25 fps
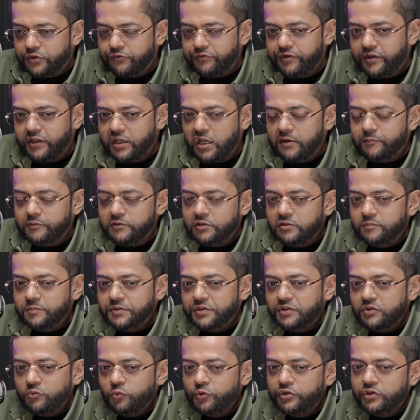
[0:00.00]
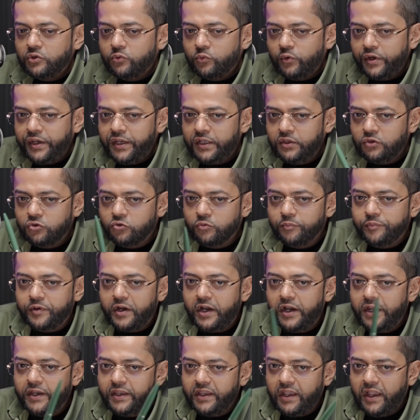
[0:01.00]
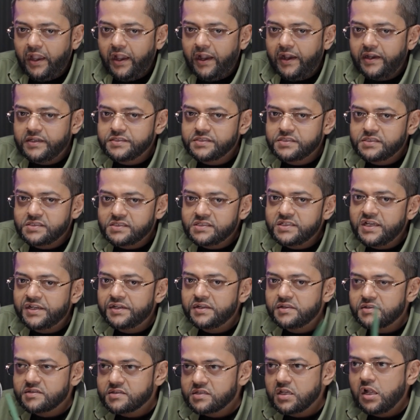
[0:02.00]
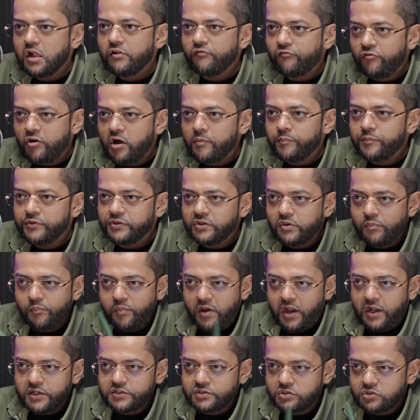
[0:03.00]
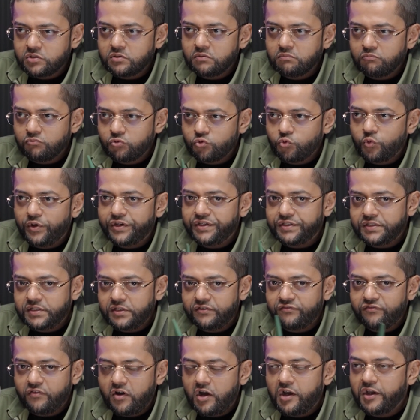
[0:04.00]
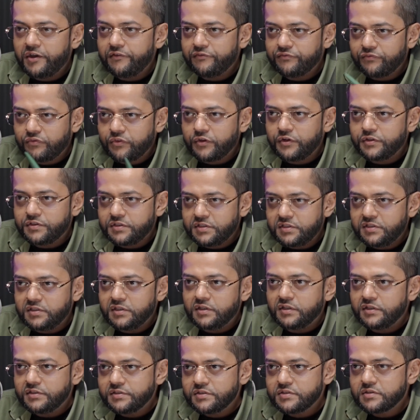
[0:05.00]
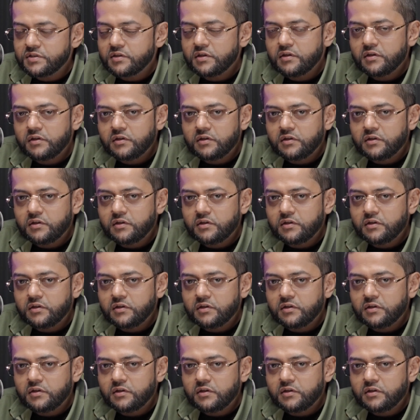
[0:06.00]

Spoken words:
want to recap a little bit. With the way Dubai has set itself up in the past 25, 30 years,